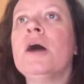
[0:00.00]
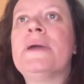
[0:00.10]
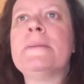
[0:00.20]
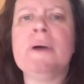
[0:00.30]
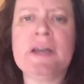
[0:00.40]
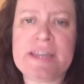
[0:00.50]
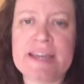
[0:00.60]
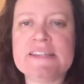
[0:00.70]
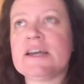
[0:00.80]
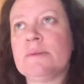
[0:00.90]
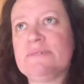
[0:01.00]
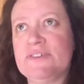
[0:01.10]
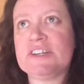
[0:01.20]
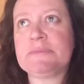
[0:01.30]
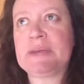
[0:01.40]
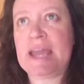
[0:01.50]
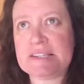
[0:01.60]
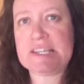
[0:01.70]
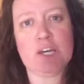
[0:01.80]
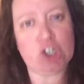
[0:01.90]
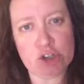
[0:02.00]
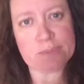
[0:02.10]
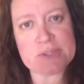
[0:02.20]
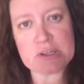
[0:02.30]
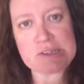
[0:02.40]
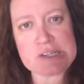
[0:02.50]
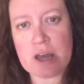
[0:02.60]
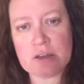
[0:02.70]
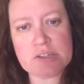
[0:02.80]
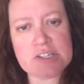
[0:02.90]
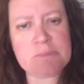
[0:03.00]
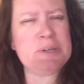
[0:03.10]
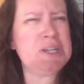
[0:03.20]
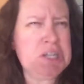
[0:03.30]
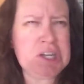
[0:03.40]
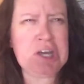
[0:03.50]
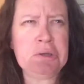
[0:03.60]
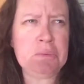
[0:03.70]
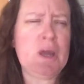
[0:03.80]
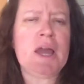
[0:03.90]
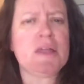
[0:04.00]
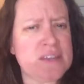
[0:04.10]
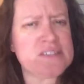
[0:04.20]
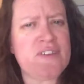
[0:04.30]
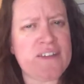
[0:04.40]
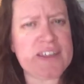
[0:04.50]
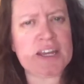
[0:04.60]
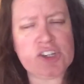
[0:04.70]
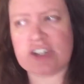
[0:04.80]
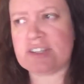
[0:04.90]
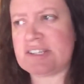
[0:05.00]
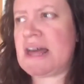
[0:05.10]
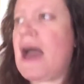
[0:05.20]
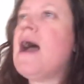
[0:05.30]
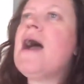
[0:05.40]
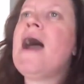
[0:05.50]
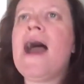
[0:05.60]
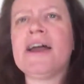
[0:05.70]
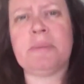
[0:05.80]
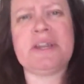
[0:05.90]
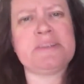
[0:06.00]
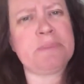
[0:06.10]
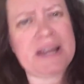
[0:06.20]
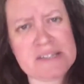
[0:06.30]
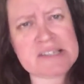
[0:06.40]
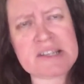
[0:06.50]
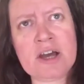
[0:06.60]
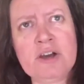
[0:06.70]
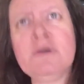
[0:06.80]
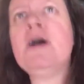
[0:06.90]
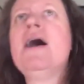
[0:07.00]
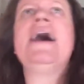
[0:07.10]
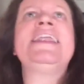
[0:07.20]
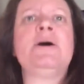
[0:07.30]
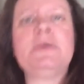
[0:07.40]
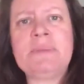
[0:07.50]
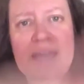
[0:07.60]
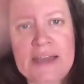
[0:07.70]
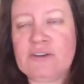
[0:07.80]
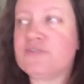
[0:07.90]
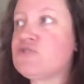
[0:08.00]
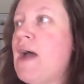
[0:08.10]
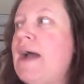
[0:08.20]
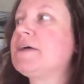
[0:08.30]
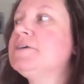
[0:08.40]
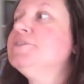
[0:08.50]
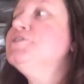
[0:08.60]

In my case, I prefer spaghetti hoops on toast, but there's variations there. Add a bit of Tabasco, and now I'm getting off track.